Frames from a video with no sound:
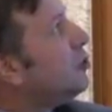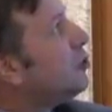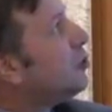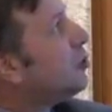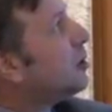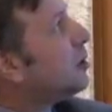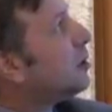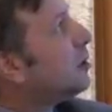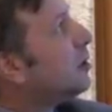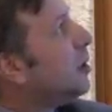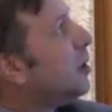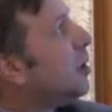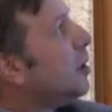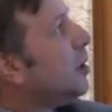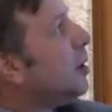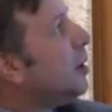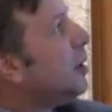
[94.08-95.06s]
insurer
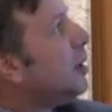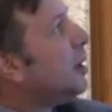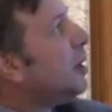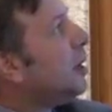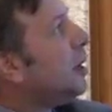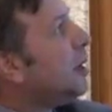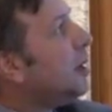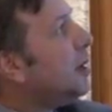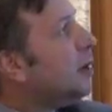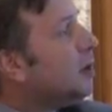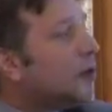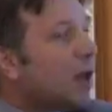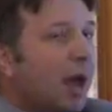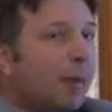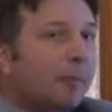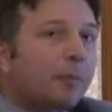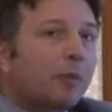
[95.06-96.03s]

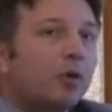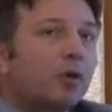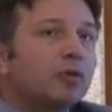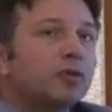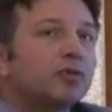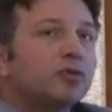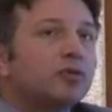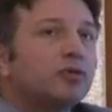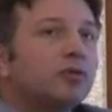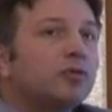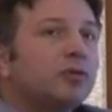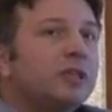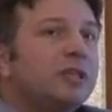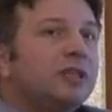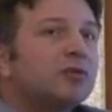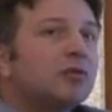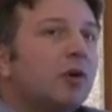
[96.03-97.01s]
approach to
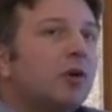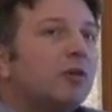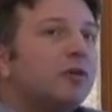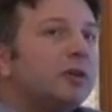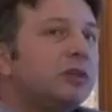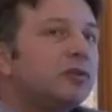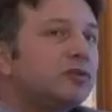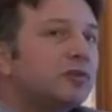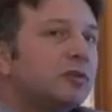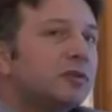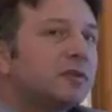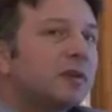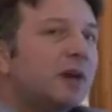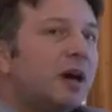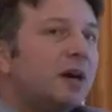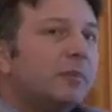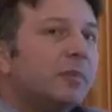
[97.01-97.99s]
his own insurance
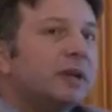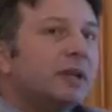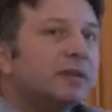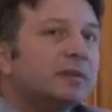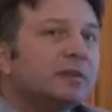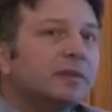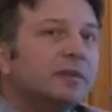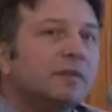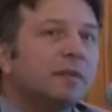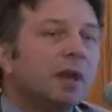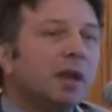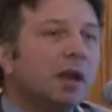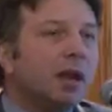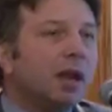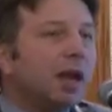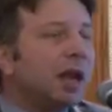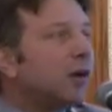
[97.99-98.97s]
companies.
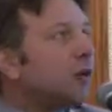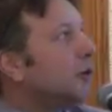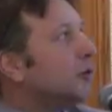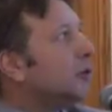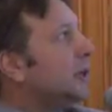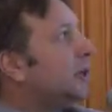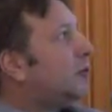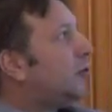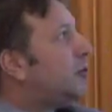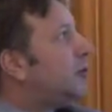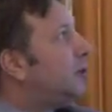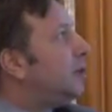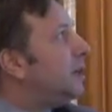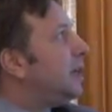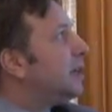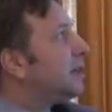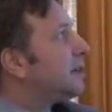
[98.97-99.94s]
According to the
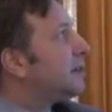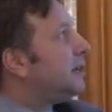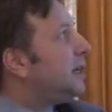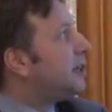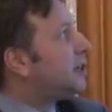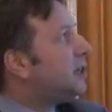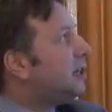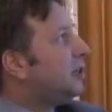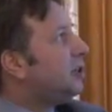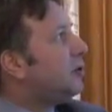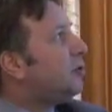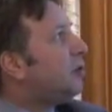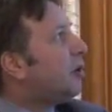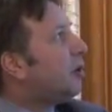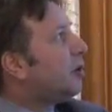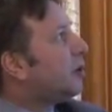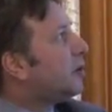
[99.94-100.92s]
legislation in
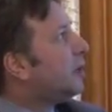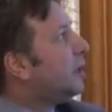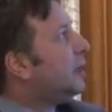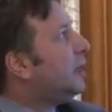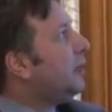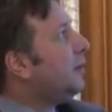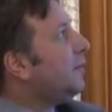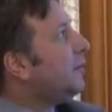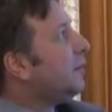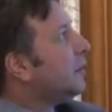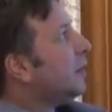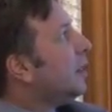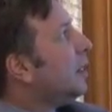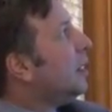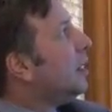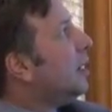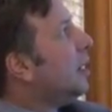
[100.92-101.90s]
Turkey,
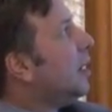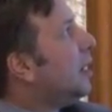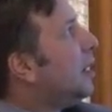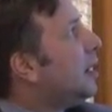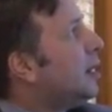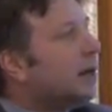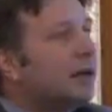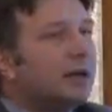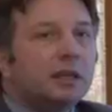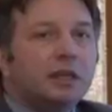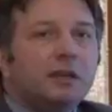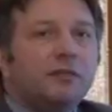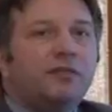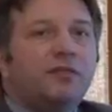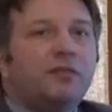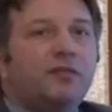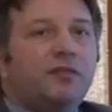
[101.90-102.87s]

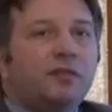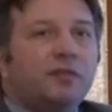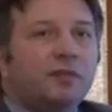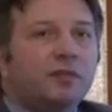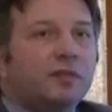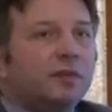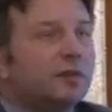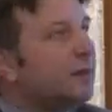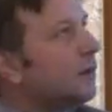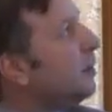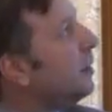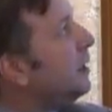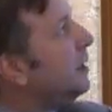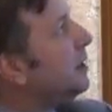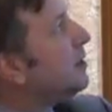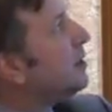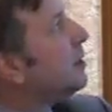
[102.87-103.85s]
if
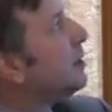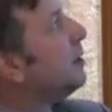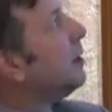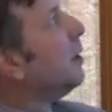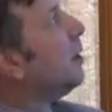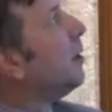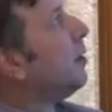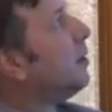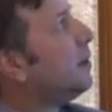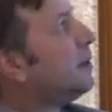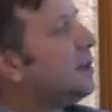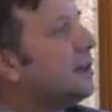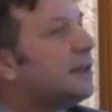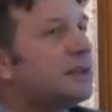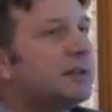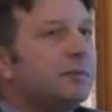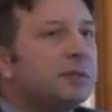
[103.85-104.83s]
this
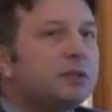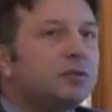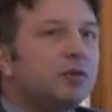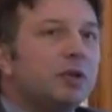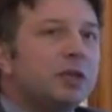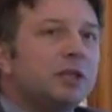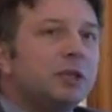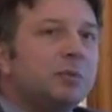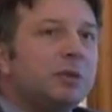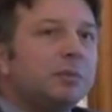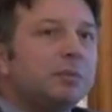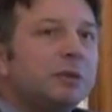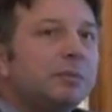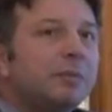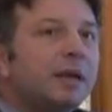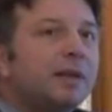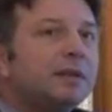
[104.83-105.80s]
system is going to be
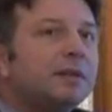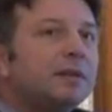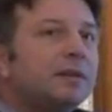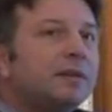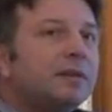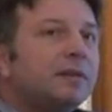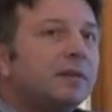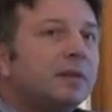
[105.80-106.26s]
implemented,